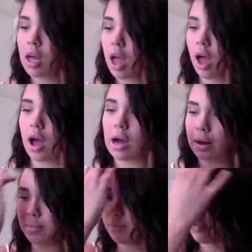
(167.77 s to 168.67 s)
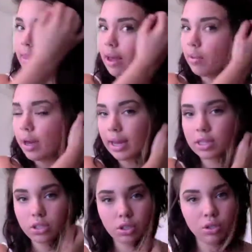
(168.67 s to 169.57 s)
That way I can
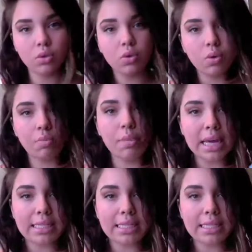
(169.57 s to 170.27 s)
mix